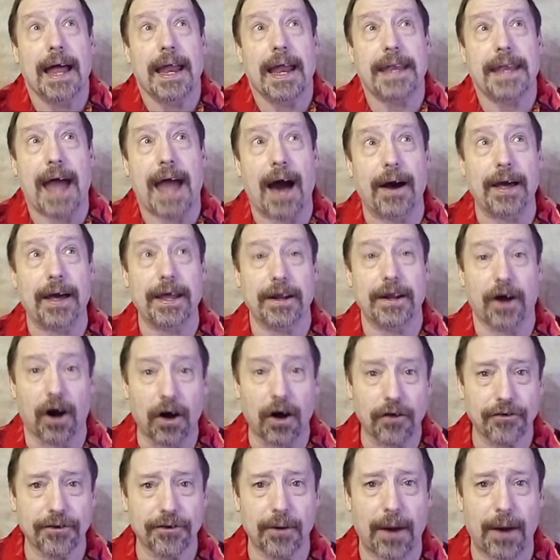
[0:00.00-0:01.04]
Now, it
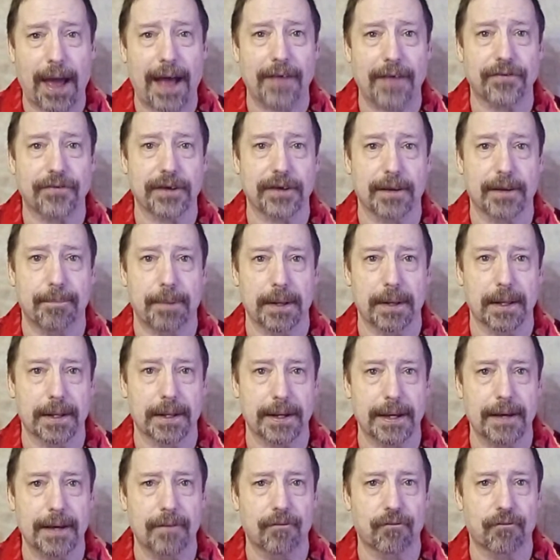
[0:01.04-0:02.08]
also has the
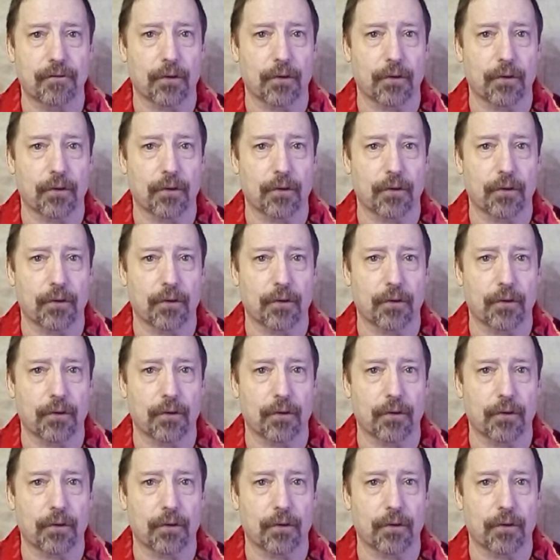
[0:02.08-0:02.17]
ability